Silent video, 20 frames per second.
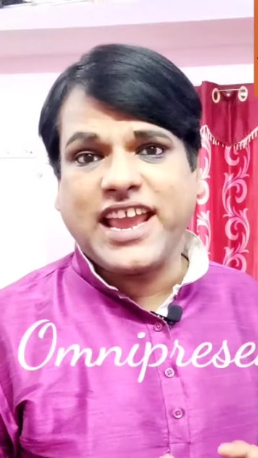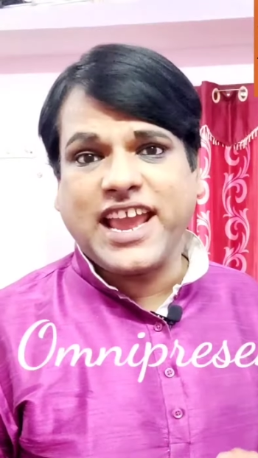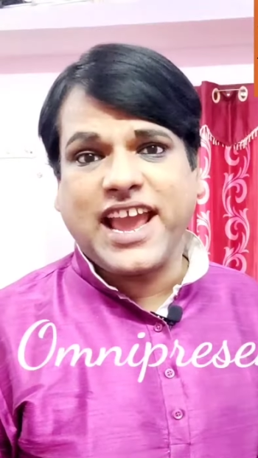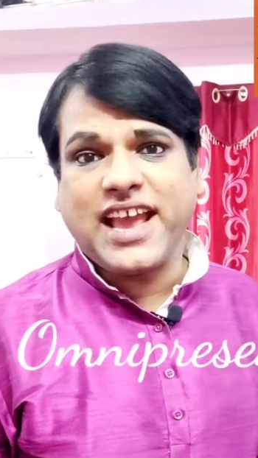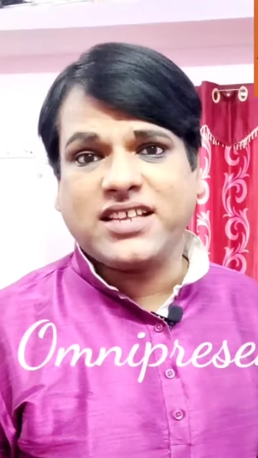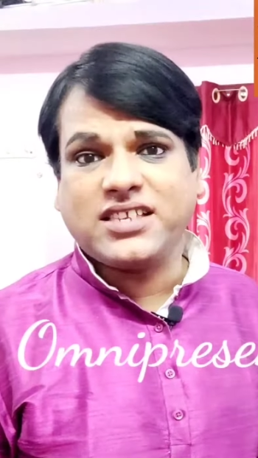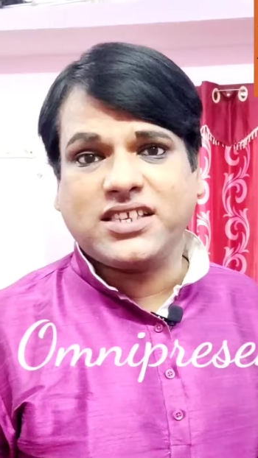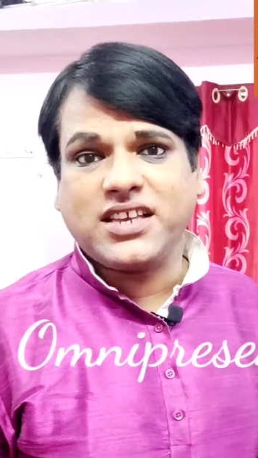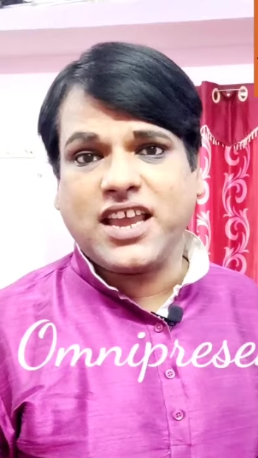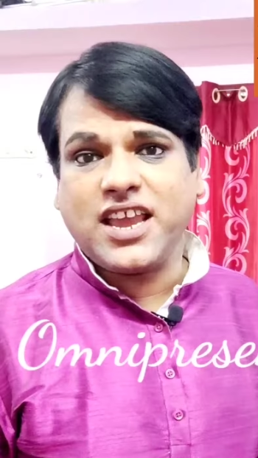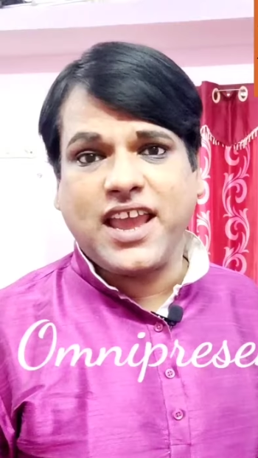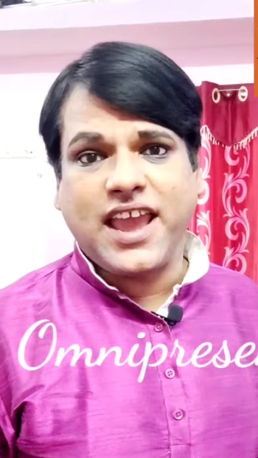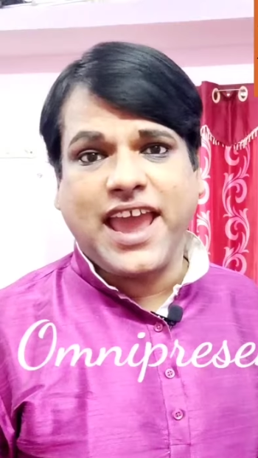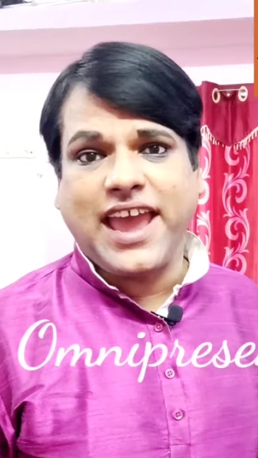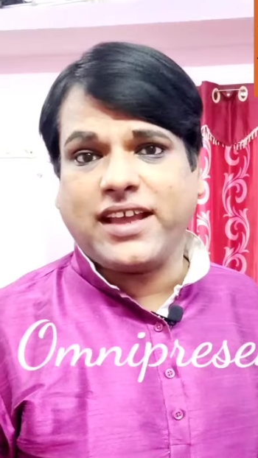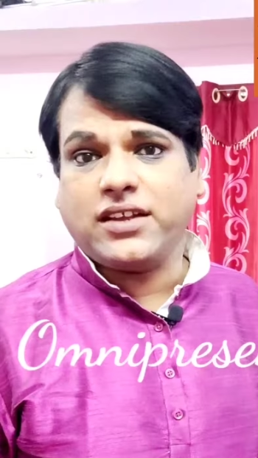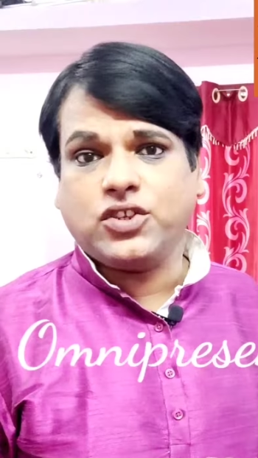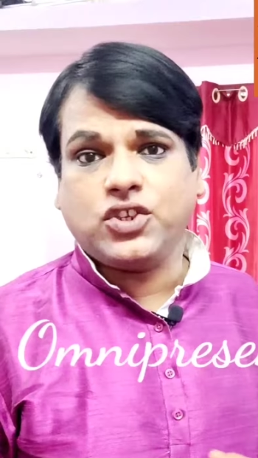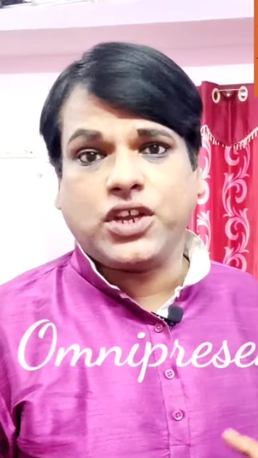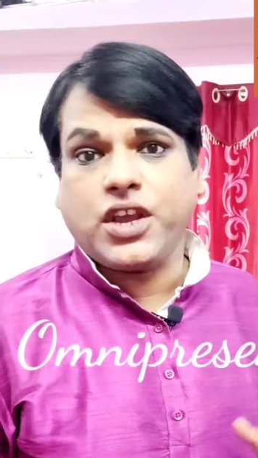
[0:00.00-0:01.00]
E S E
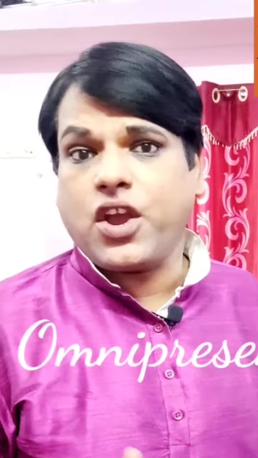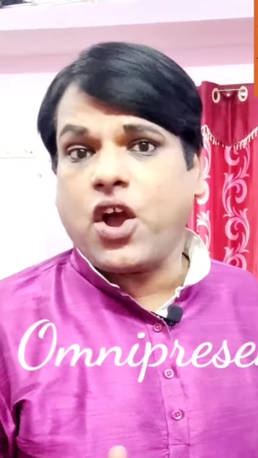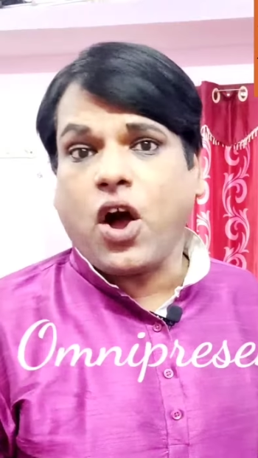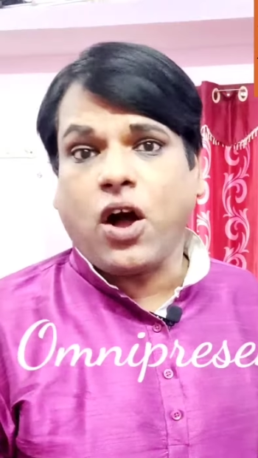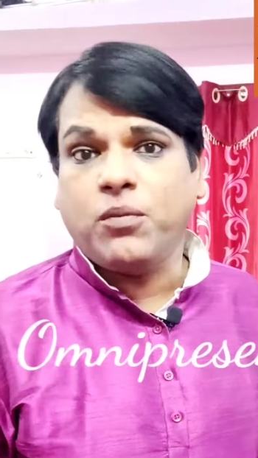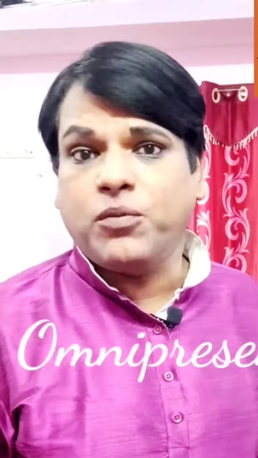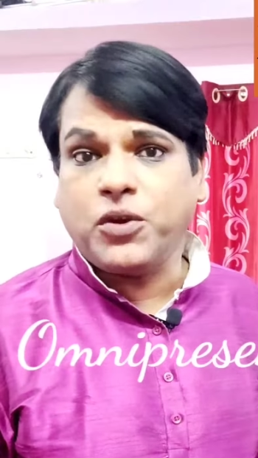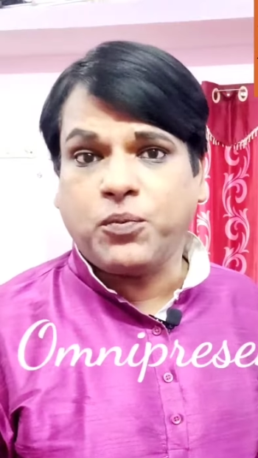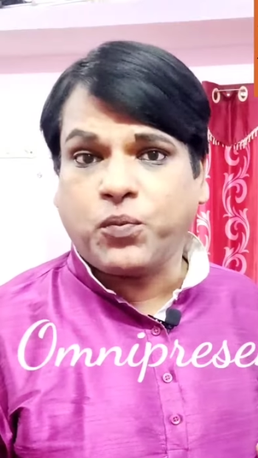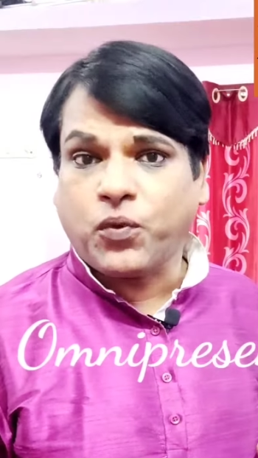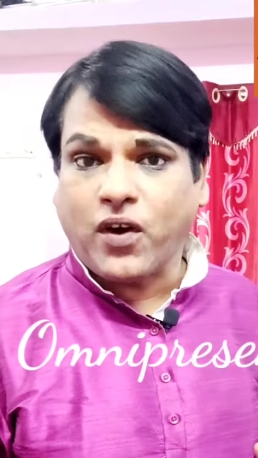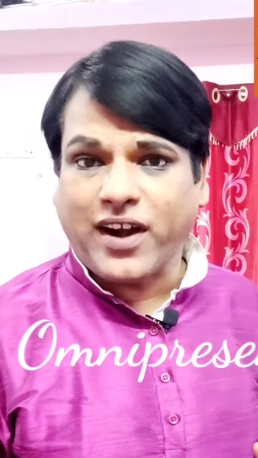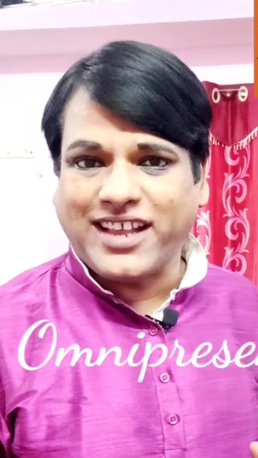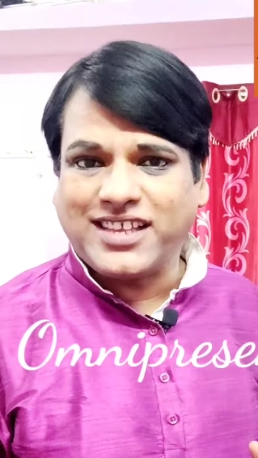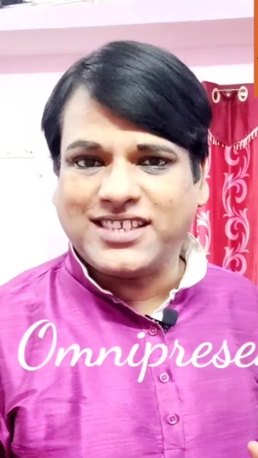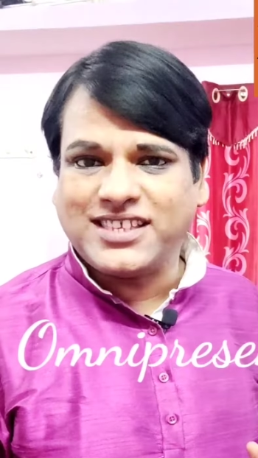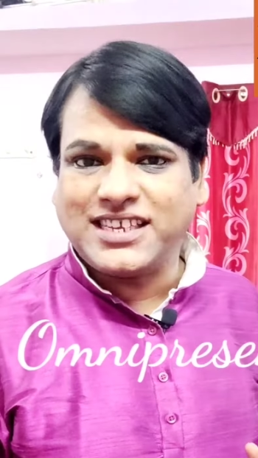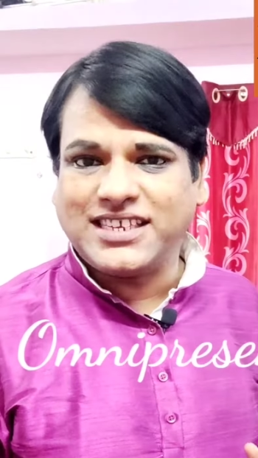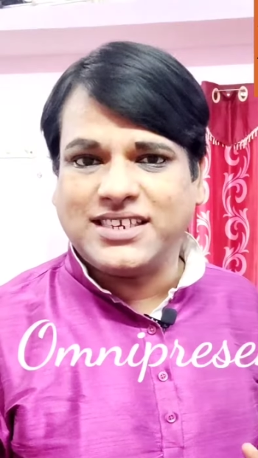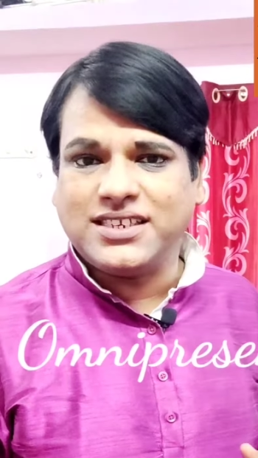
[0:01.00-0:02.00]
N T,
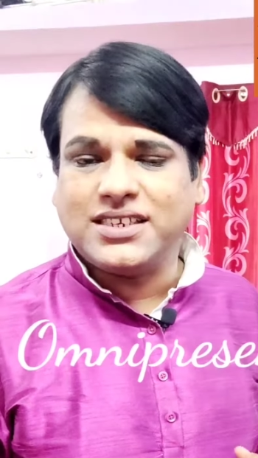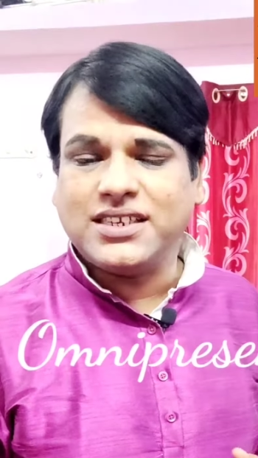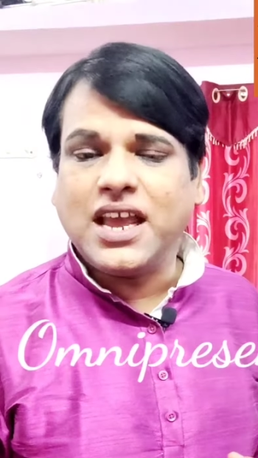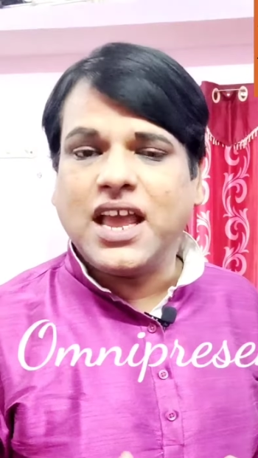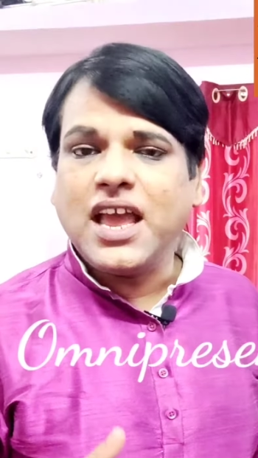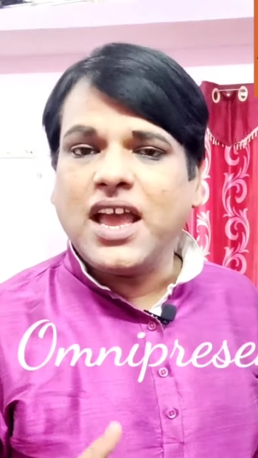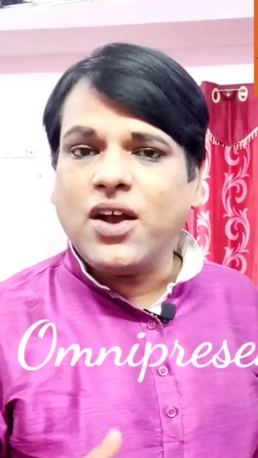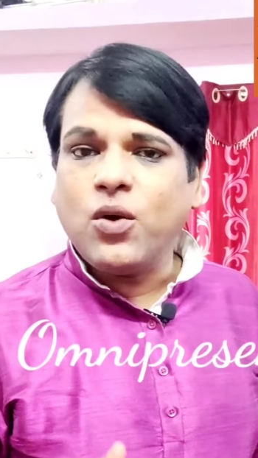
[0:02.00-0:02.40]
omnipresent.